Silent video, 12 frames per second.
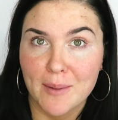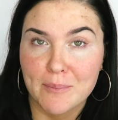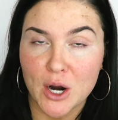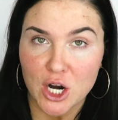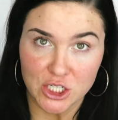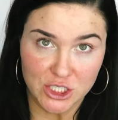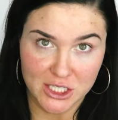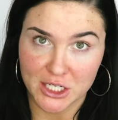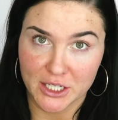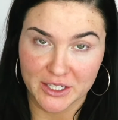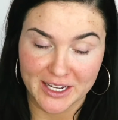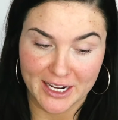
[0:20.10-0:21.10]

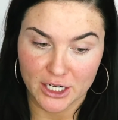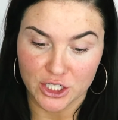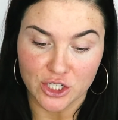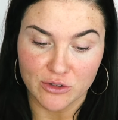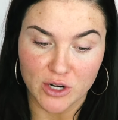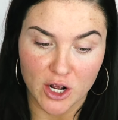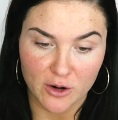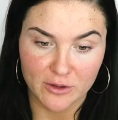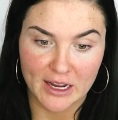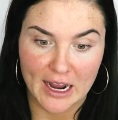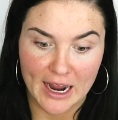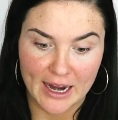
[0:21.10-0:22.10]
personally, you know
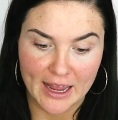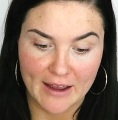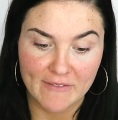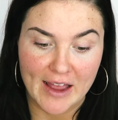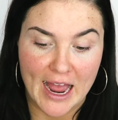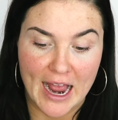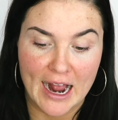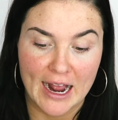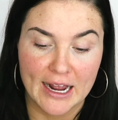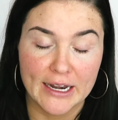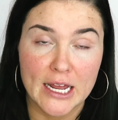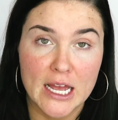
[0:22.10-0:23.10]
that I have
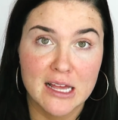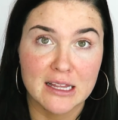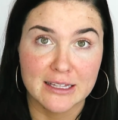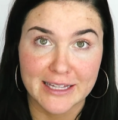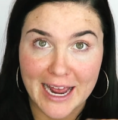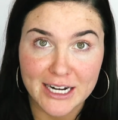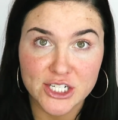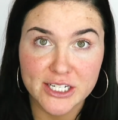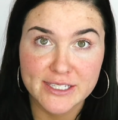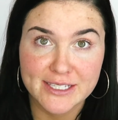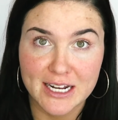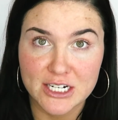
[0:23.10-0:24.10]
had lash
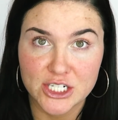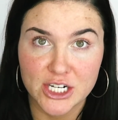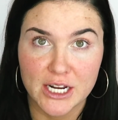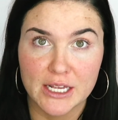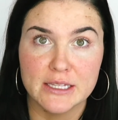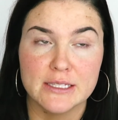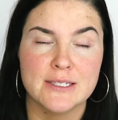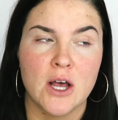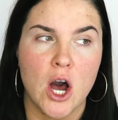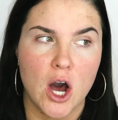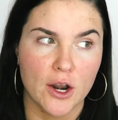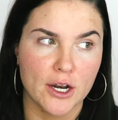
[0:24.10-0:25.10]
extensions
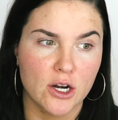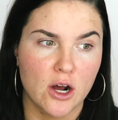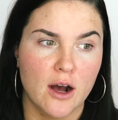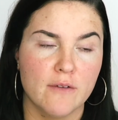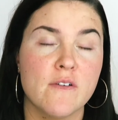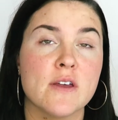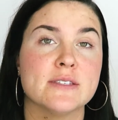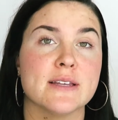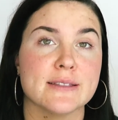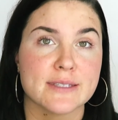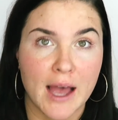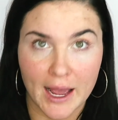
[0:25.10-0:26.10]
on and off
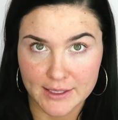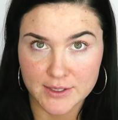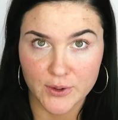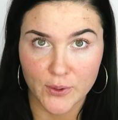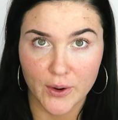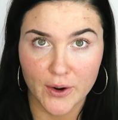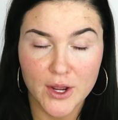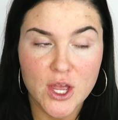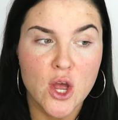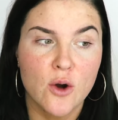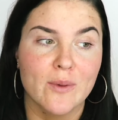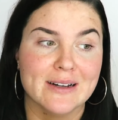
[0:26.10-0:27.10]
since high school,
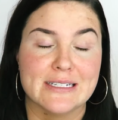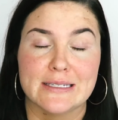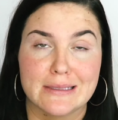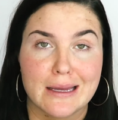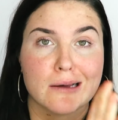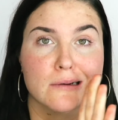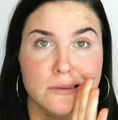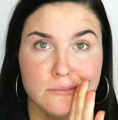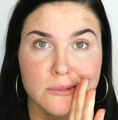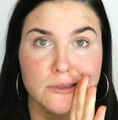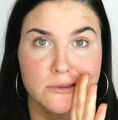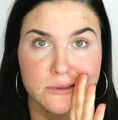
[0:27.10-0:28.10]
which is like
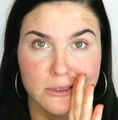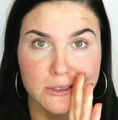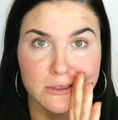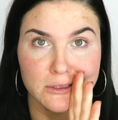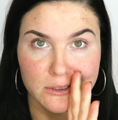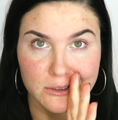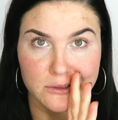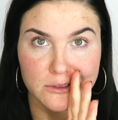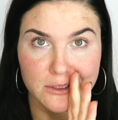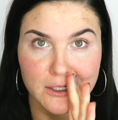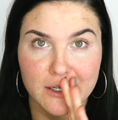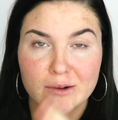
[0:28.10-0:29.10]
almost 10
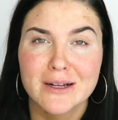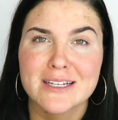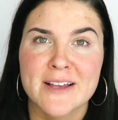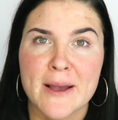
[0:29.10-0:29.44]
years now because